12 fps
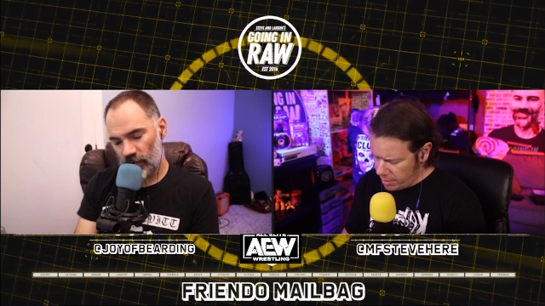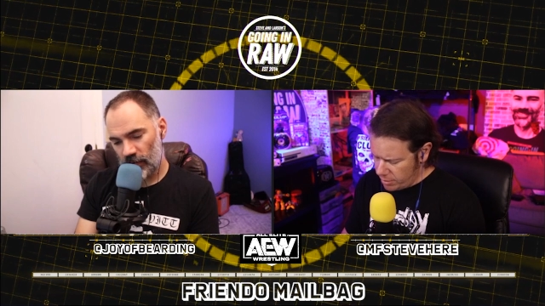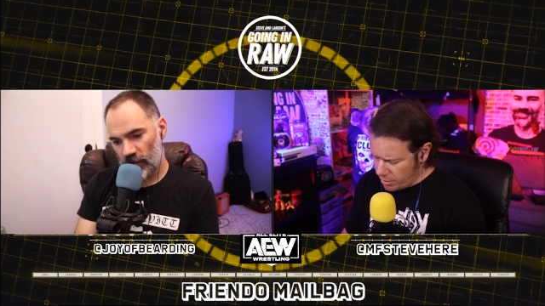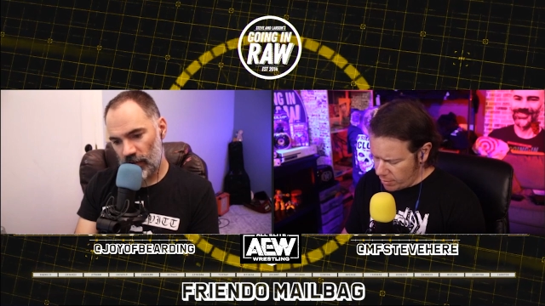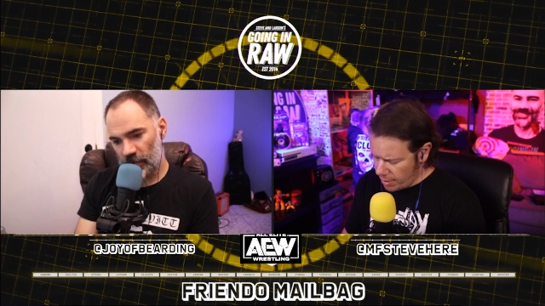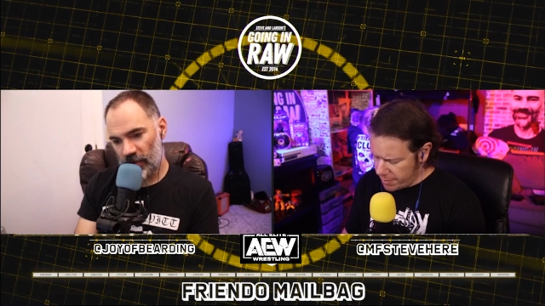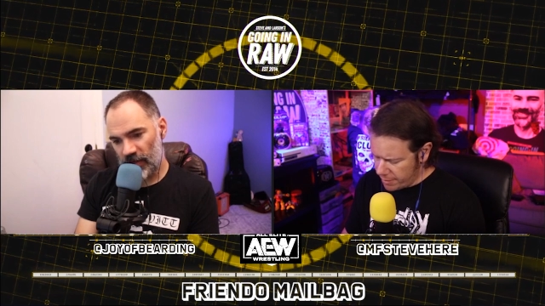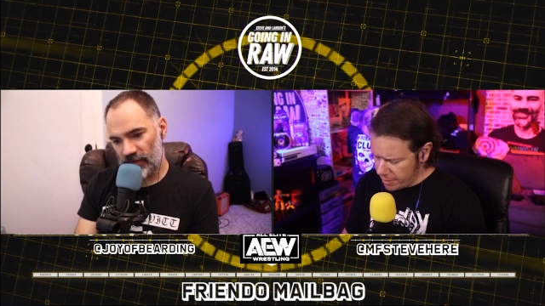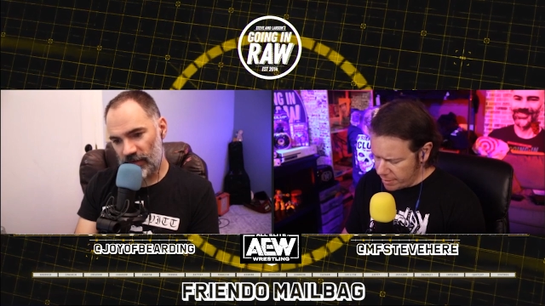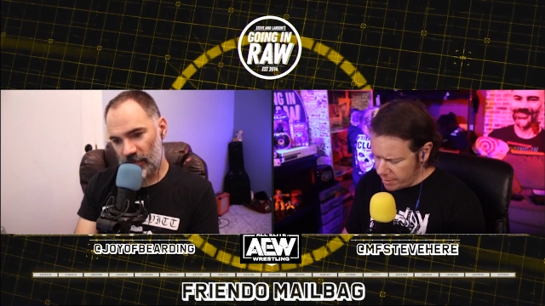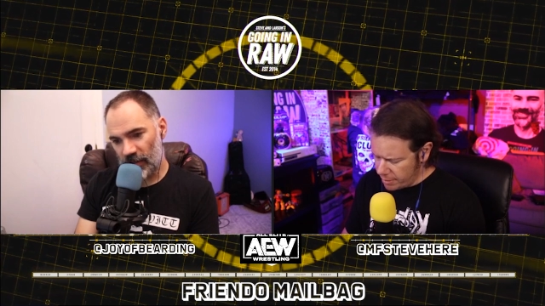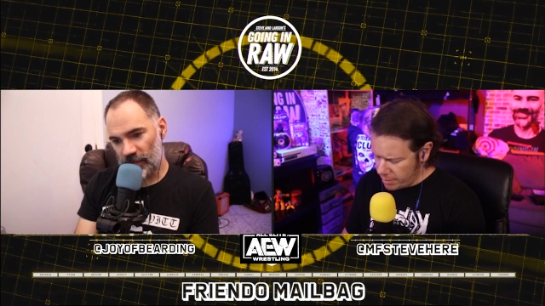Speaker 1: So and I Penta think
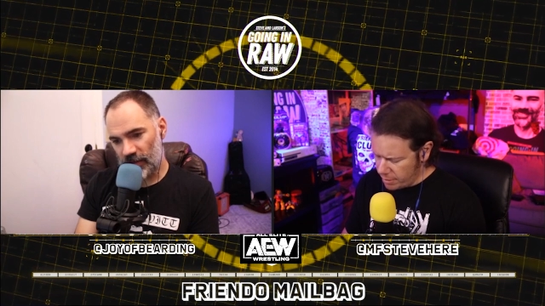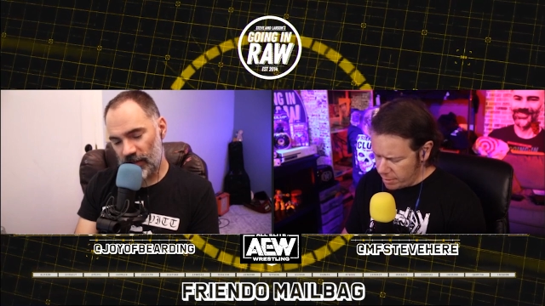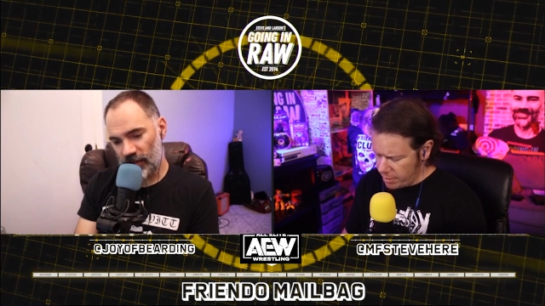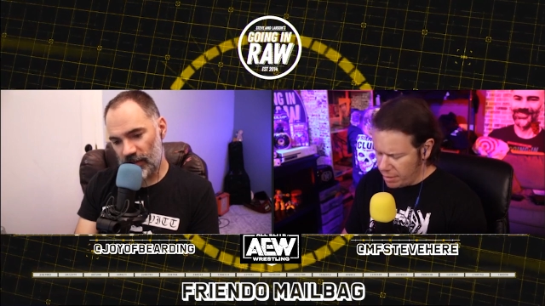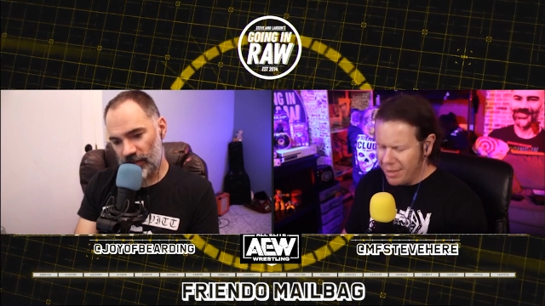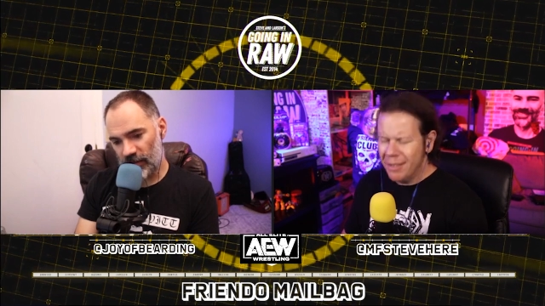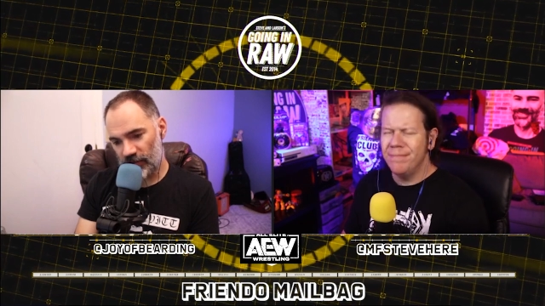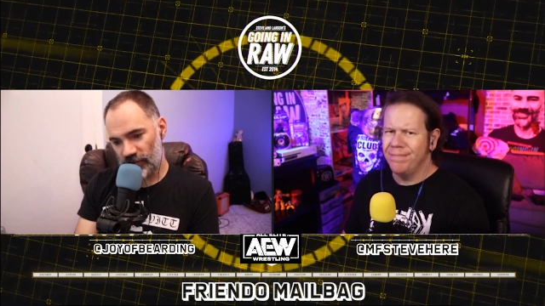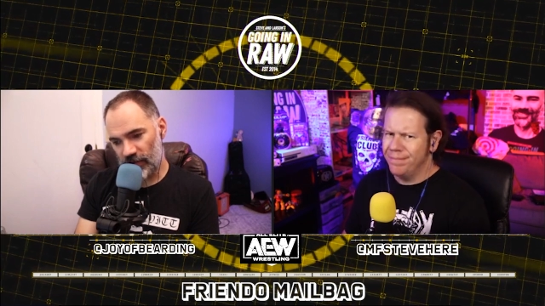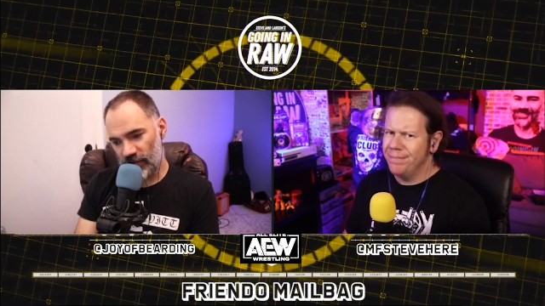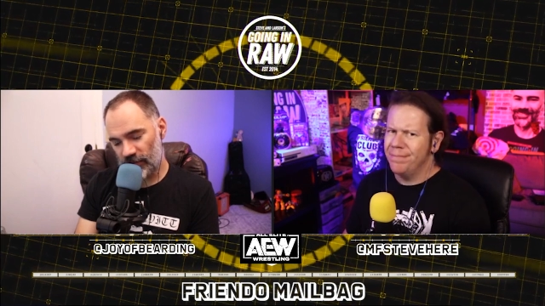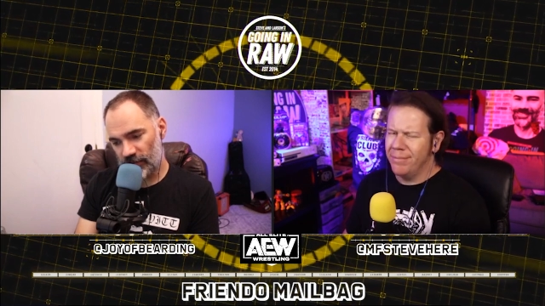might be getting a title
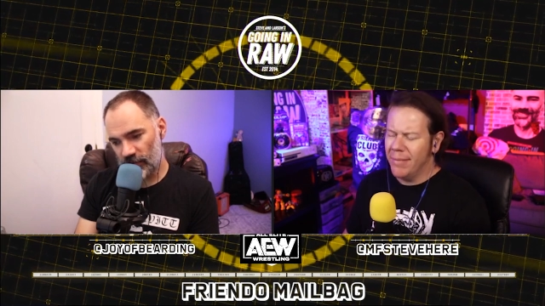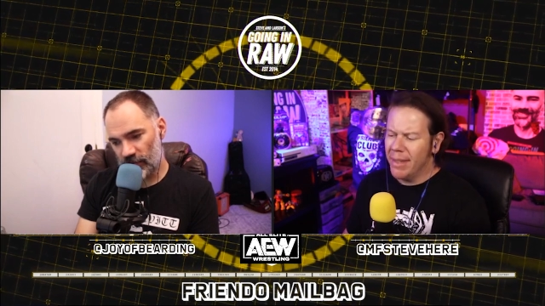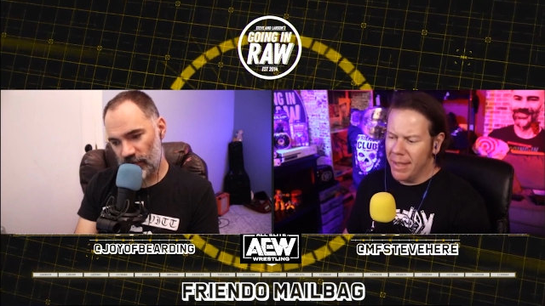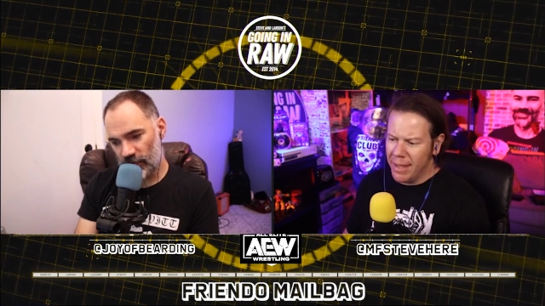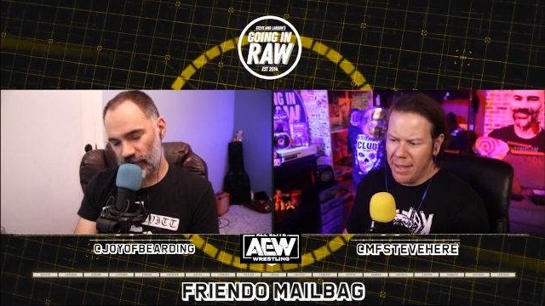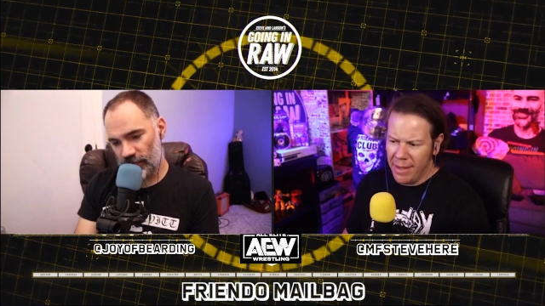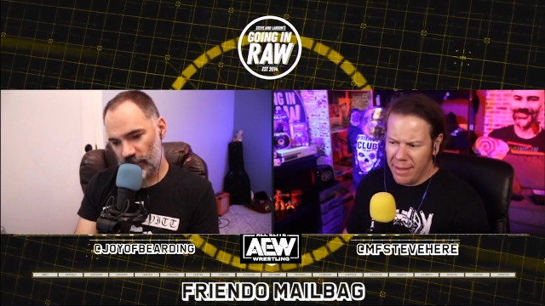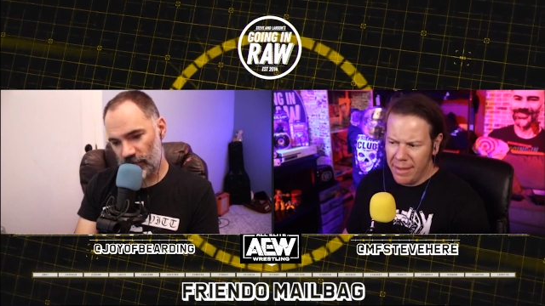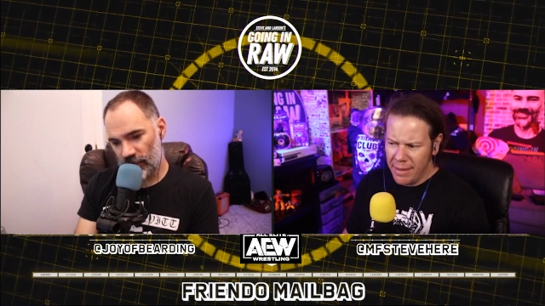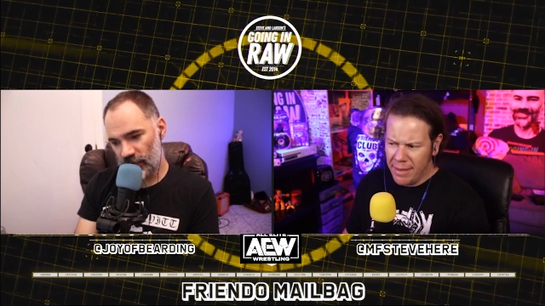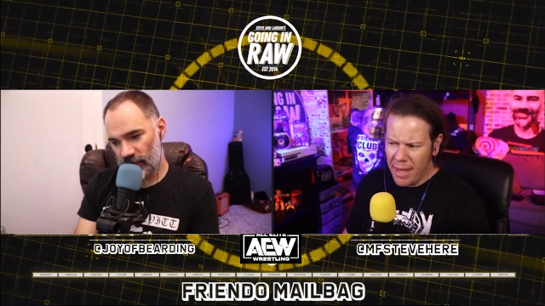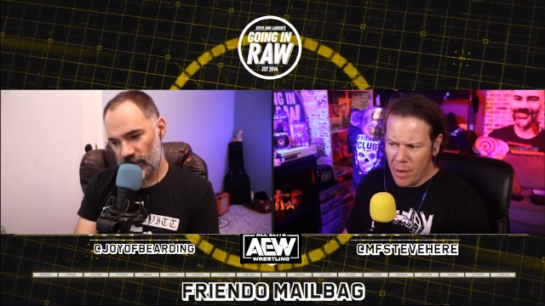shot at full at full
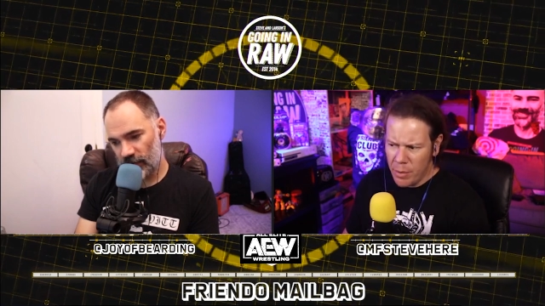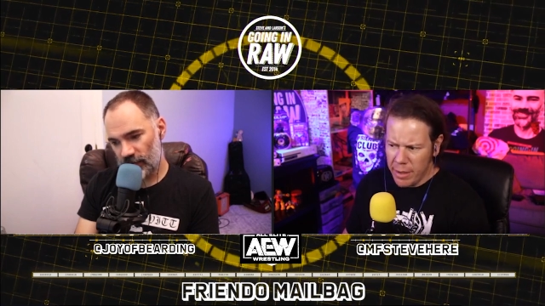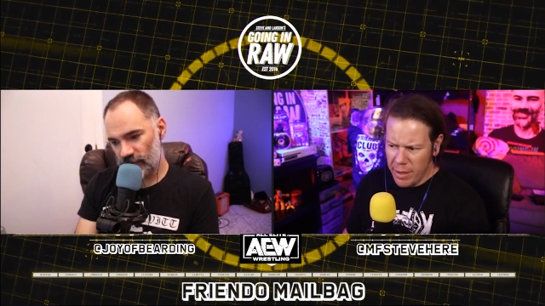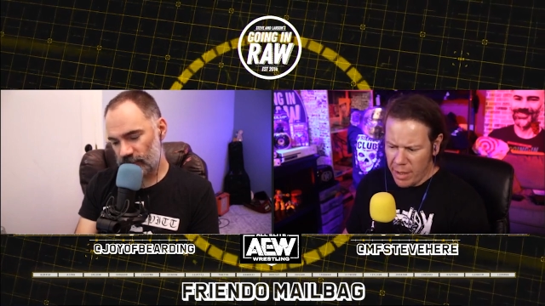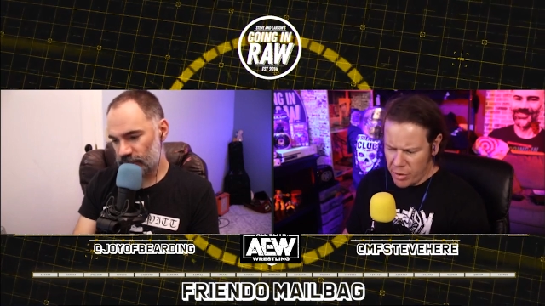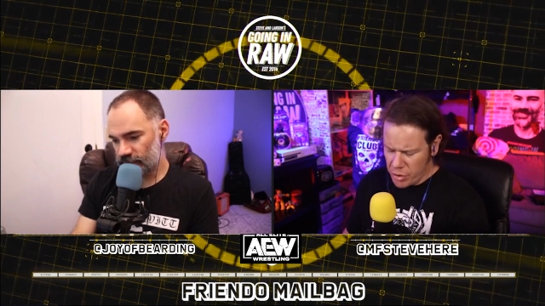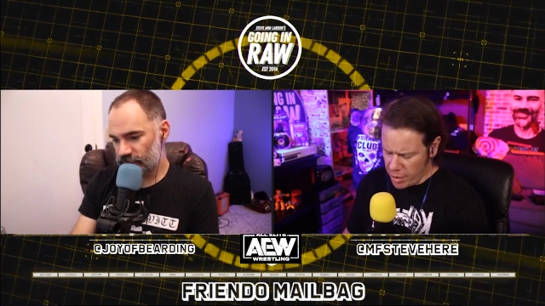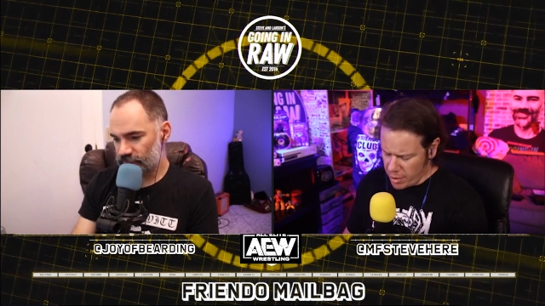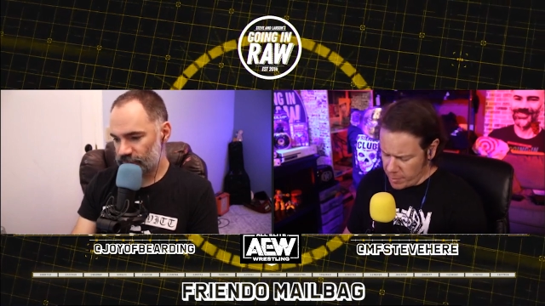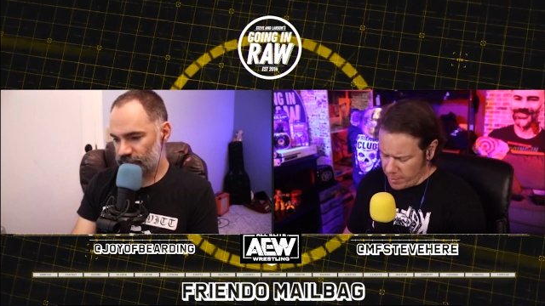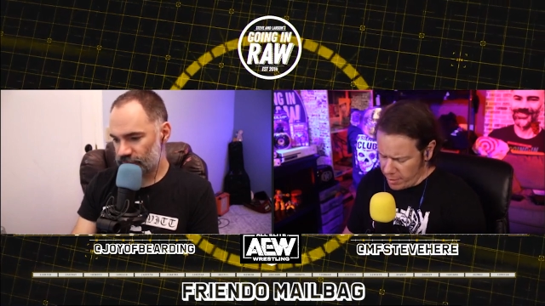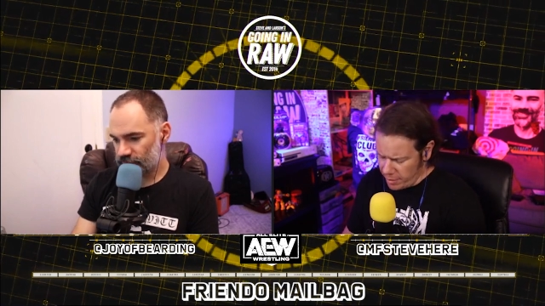gear. That would not shock
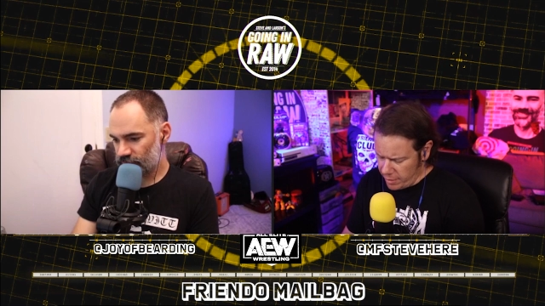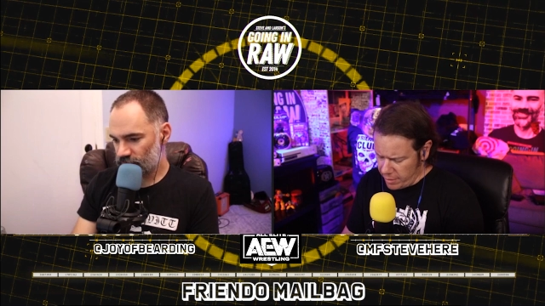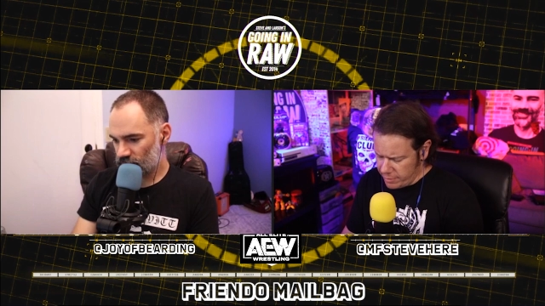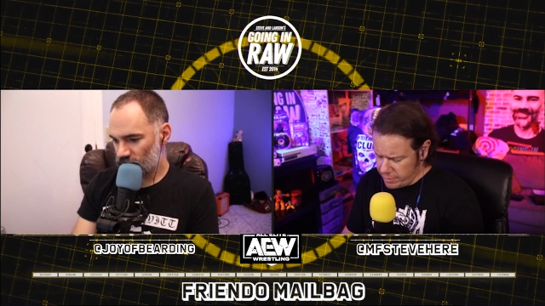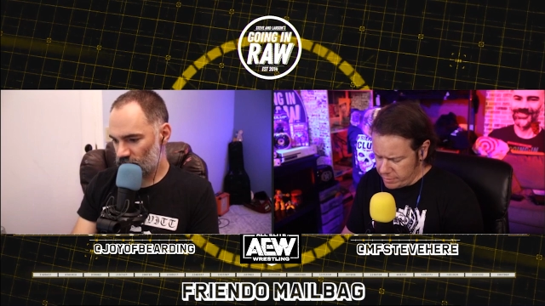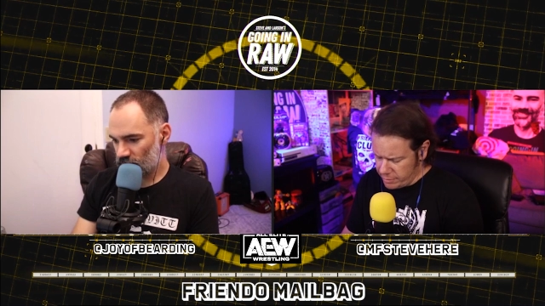me at all.